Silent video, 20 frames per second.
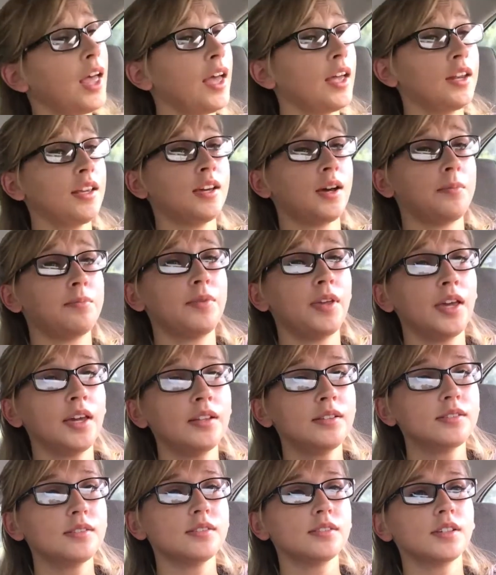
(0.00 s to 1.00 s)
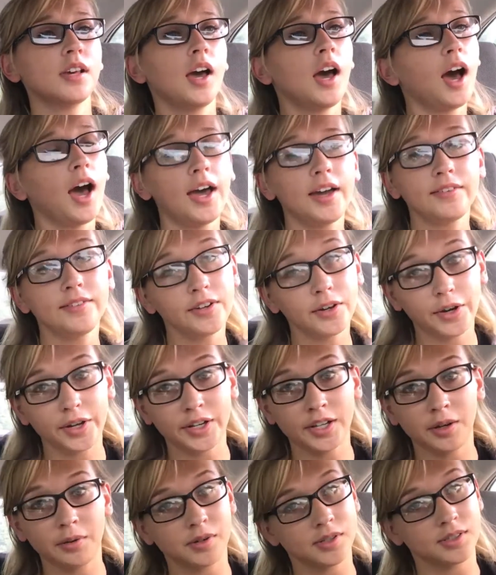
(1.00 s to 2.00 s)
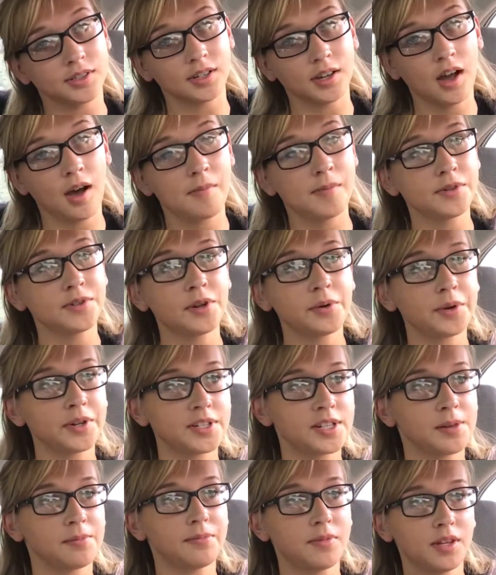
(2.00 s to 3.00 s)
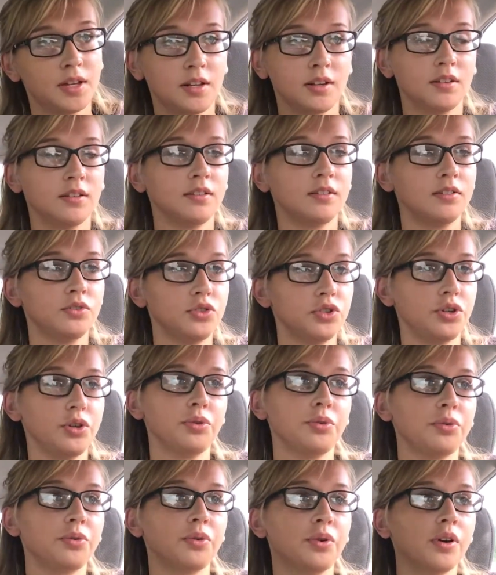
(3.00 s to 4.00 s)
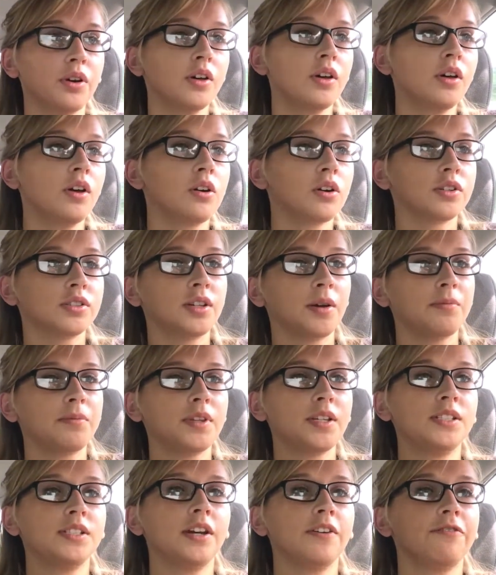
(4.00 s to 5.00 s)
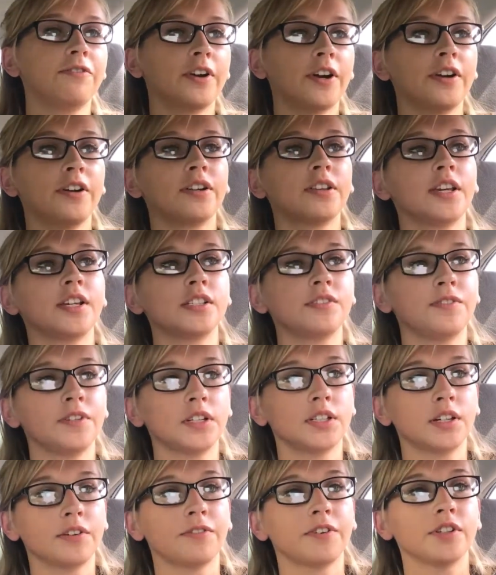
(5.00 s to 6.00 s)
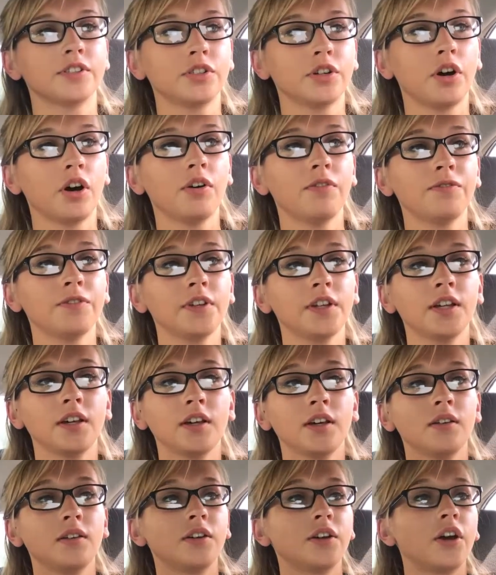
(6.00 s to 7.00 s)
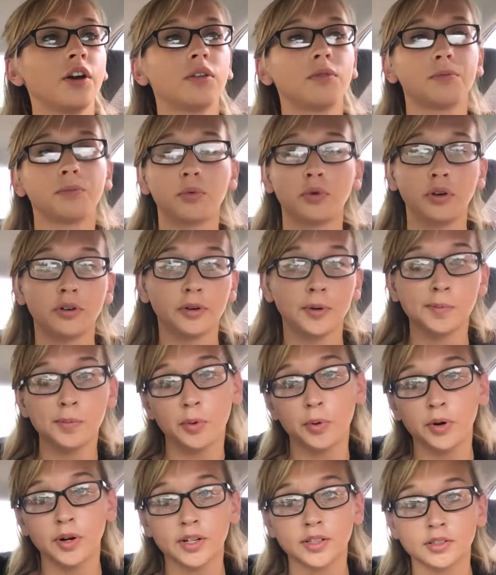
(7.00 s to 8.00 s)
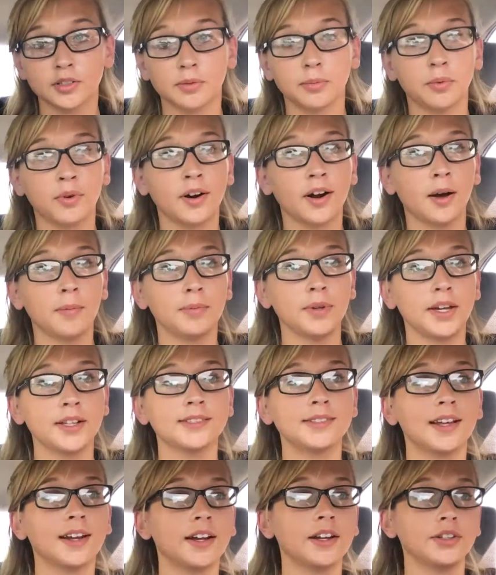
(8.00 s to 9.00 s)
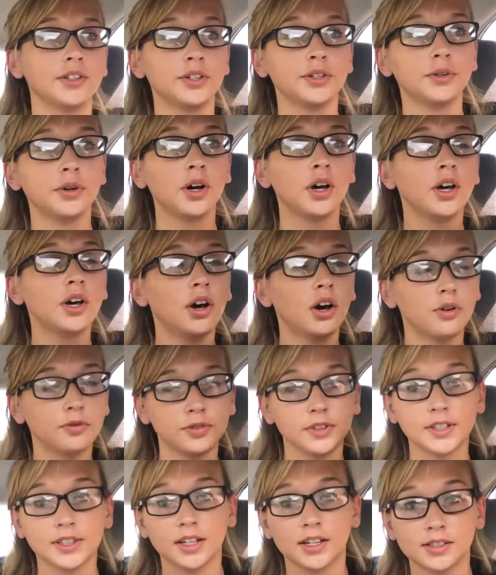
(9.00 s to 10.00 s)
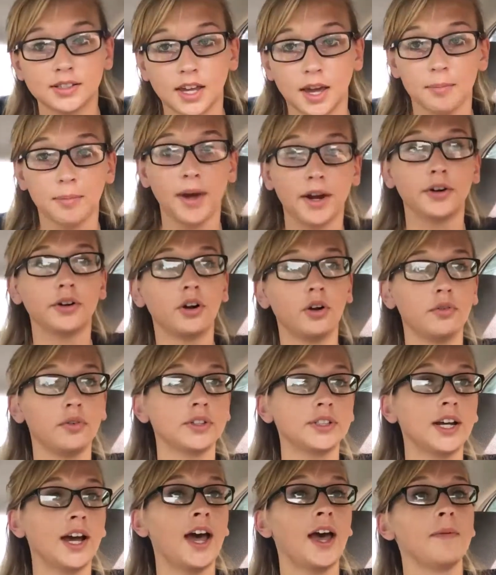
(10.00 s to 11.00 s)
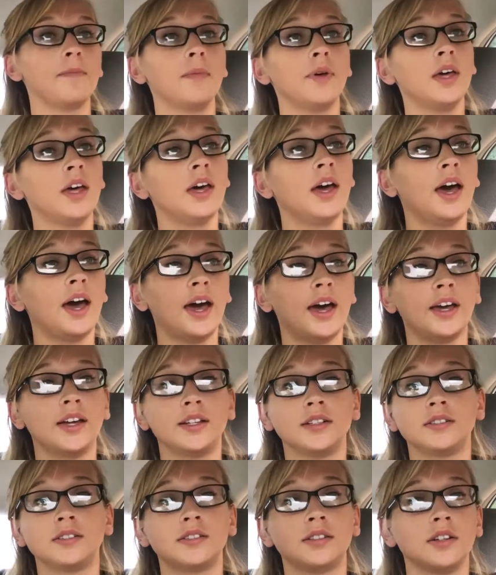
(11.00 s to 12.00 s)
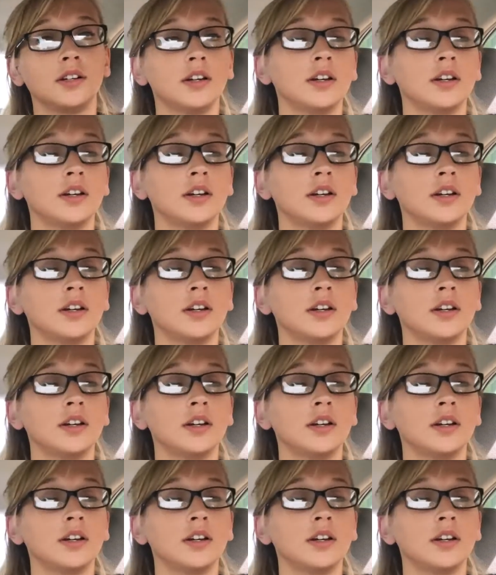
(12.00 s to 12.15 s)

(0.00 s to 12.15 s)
any updates. I have no idea what's to come. It's always something new or something different, or things feel different. So hopefully, you know, more reports or more updates that I do, hopefully things get better over time, and